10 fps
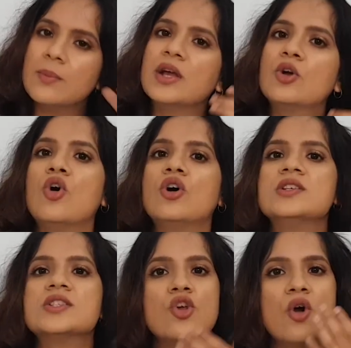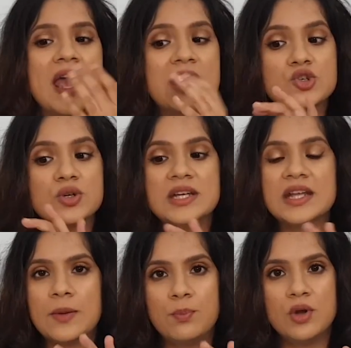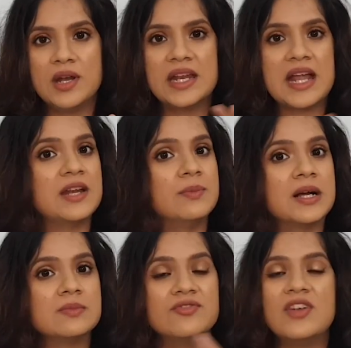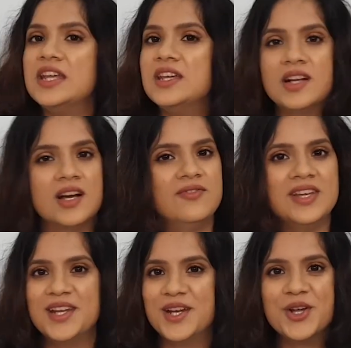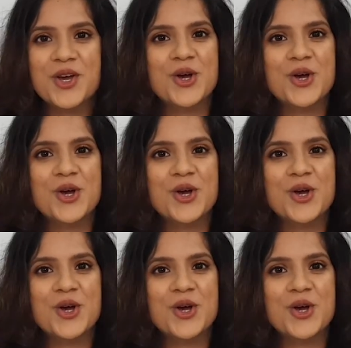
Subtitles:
because your hair shouldn't get pulled in and it becomes very inconvenient